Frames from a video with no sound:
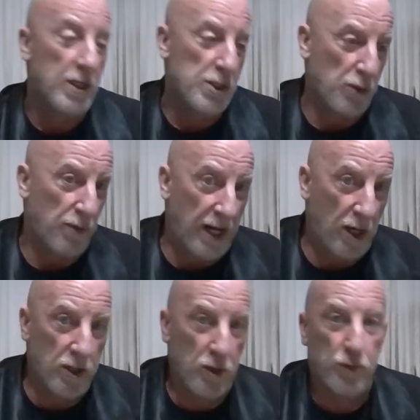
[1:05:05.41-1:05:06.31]
So when
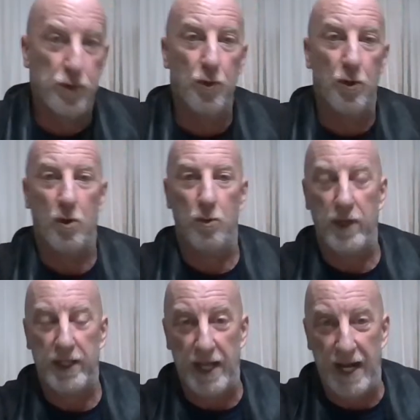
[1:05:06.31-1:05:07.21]
Aaron O'Toole,
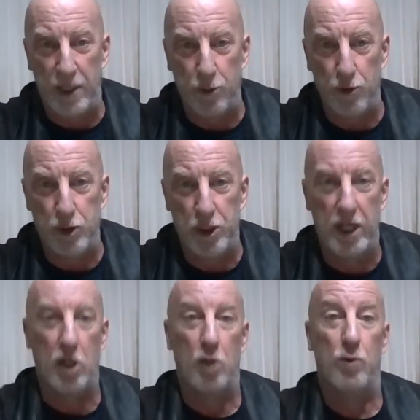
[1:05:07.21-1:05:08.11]
when Andrew
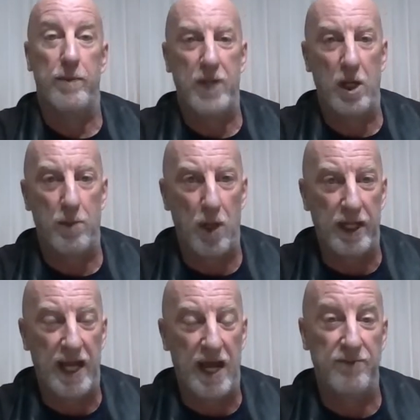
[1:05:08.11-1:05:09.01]
Scheer, when Pierre
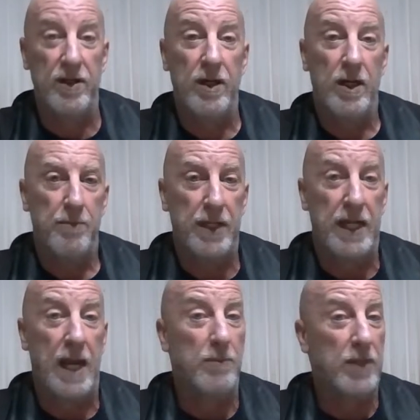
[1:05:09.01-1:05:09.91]
Poilievre
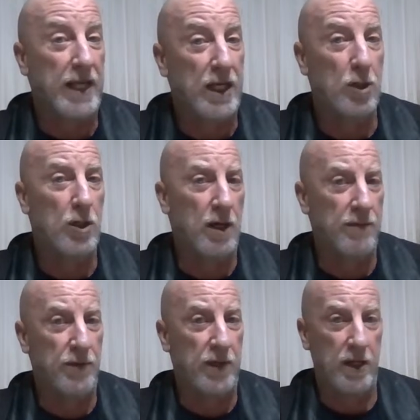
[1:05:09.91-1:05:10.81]
became leader
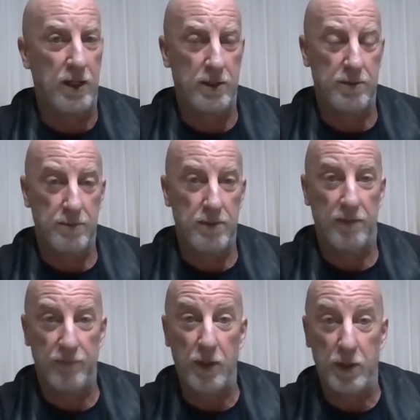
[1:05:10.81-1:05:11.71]
of
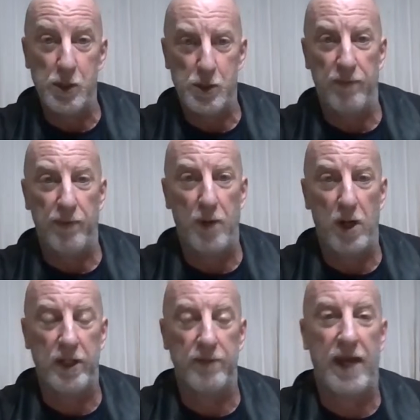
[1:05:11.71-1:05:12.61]
the Conservative
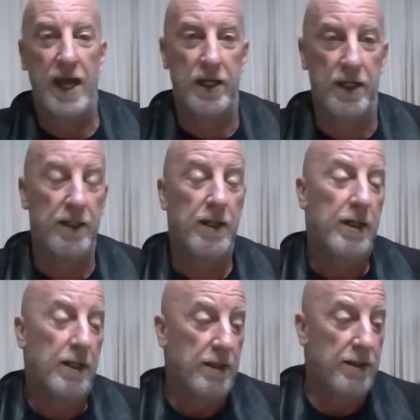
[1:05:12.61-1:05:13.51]
Party of Canada,
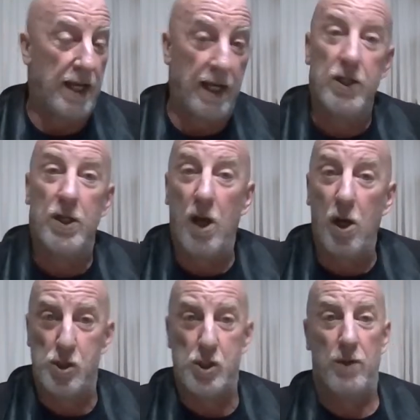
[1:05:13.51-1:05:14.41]
they
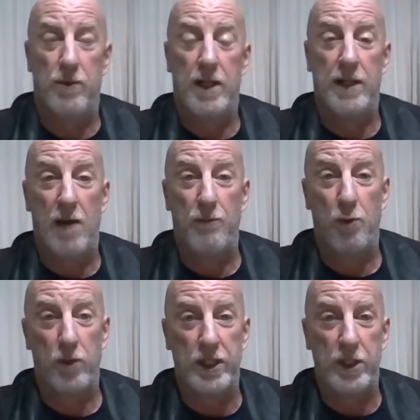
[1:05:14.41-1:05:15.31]
also allow
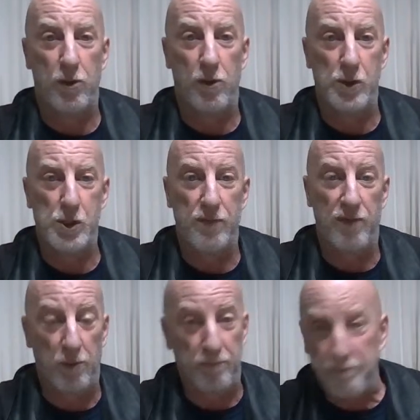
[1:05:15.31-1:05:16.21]
14-year-olds to
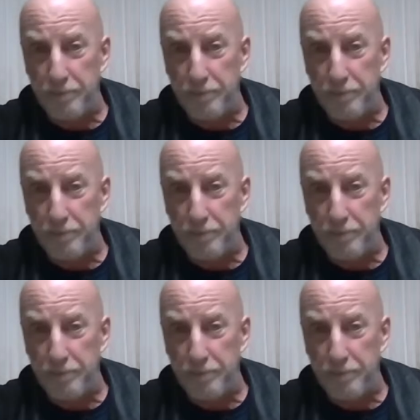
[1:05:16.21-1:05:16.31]
vote.